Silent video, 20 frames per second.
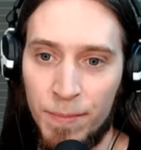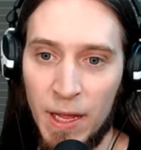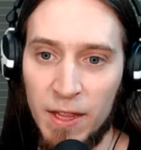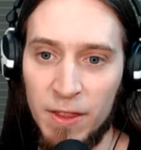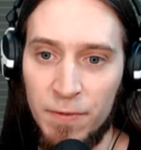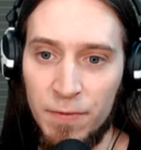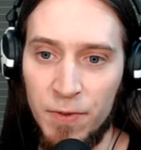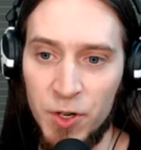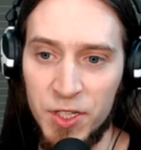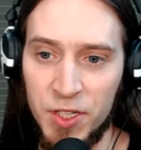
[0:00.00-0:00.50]

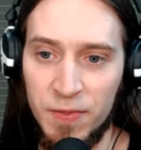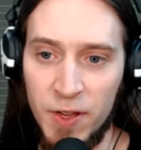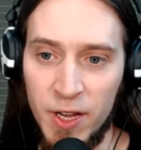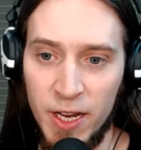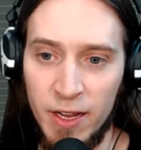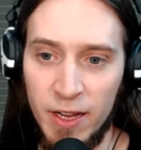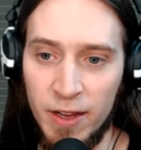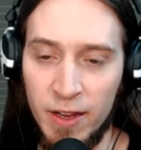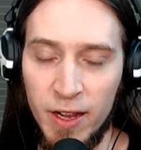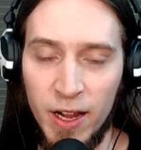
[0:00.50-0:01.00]
And the first
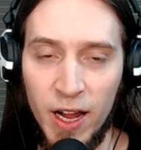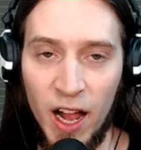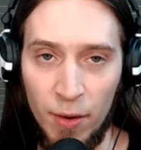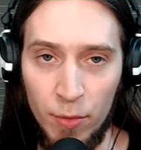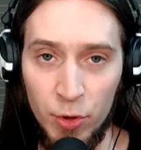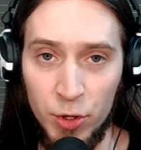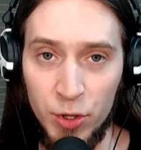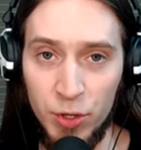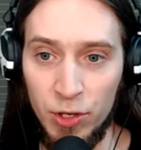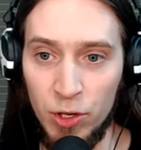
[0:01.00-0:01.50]
thing, I
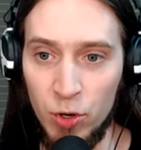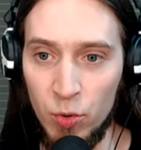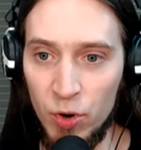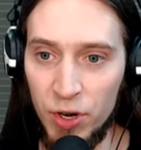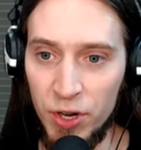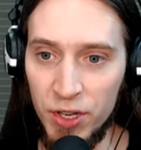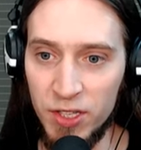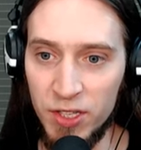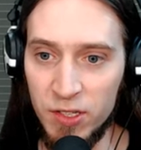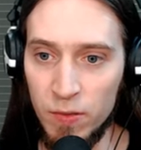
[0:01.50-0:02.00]
want to
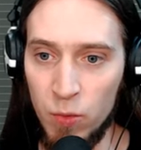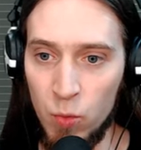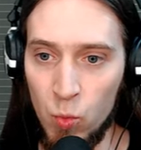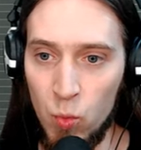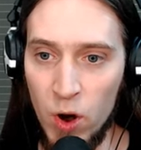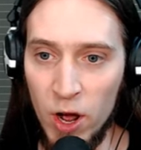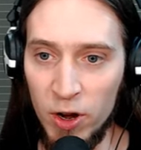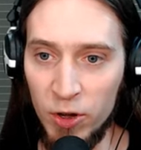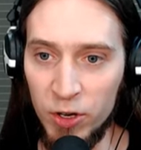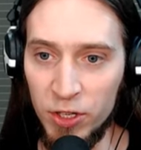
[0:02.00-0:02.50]
lower this
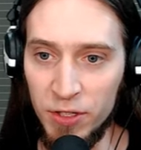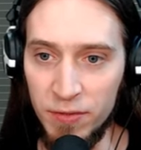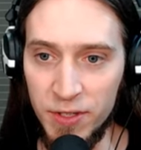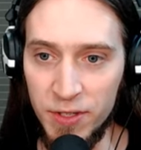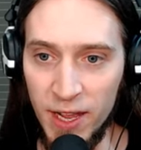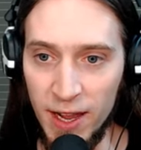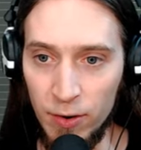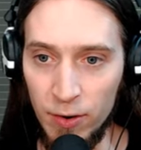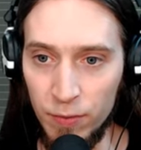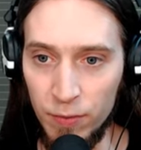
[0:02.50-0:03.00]
one octave
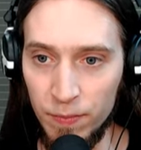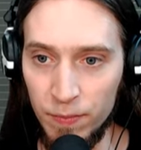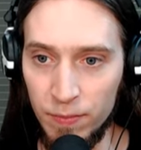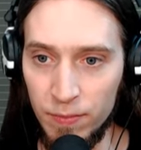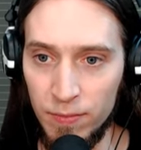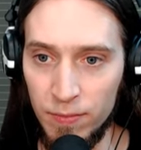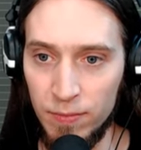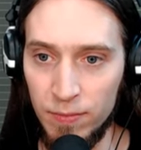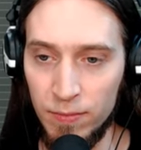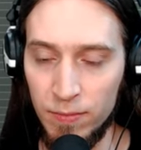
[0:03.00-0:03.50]
down.
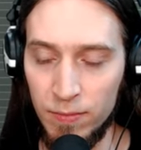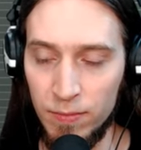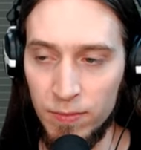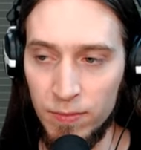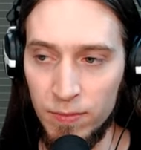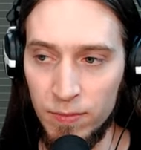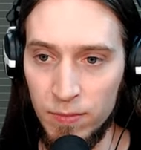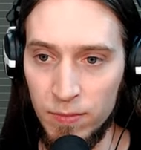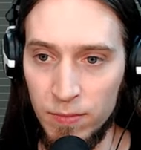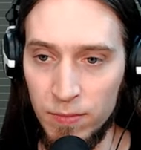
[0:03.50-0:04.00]

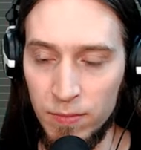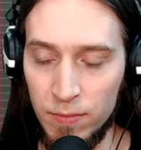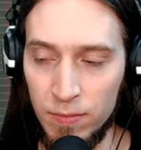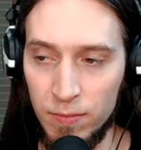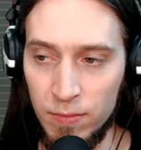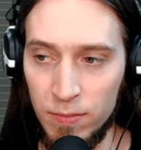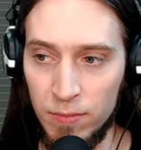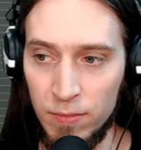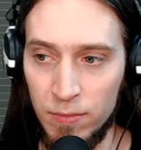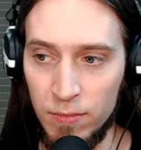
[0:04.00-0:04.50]

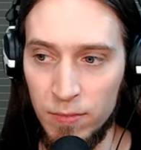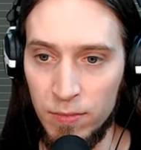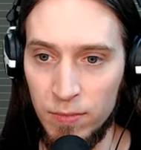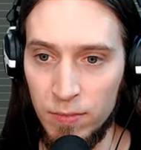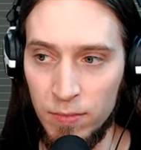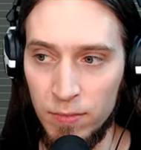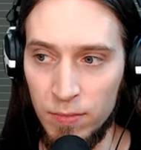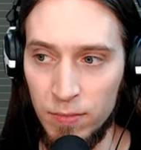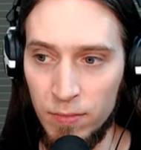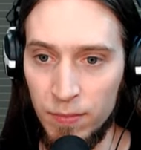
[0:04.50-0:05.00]
I
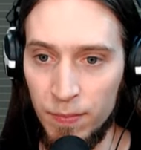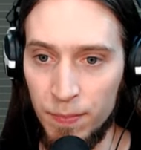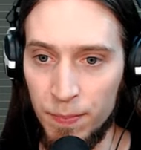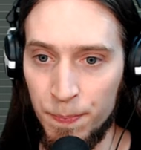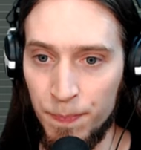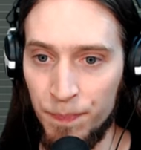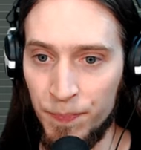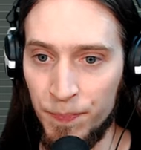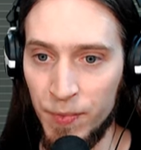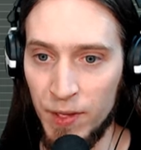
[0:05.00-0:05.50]

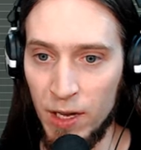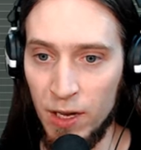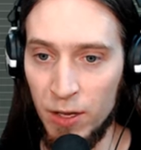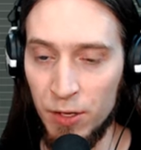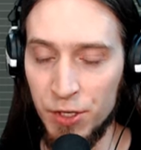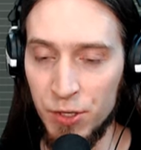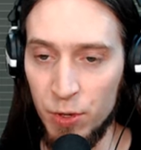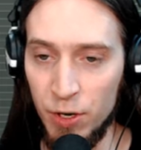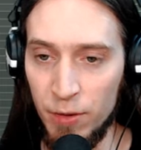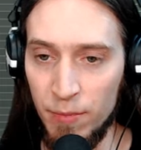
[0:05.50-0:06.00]

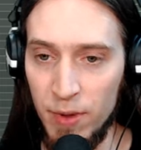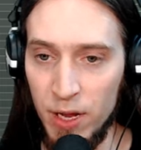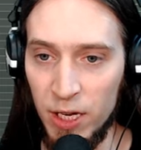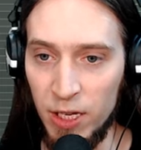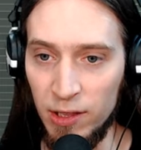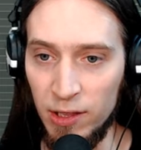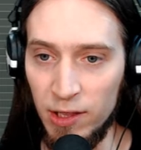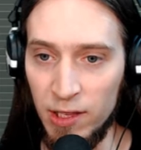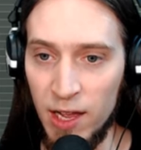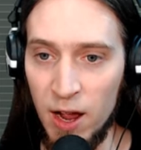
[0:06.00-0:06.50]
also want to make
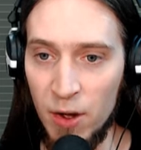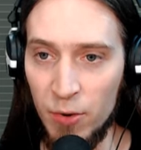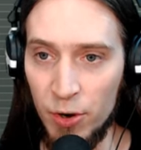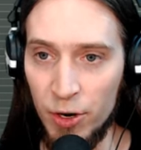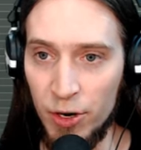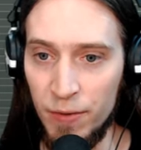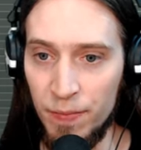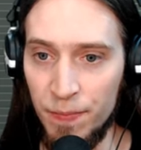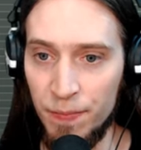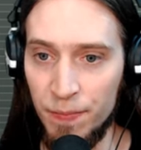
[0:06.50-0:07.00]
it
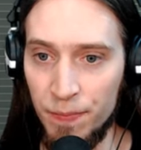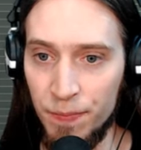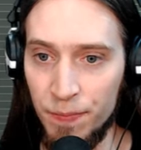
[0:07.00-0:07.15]
louder.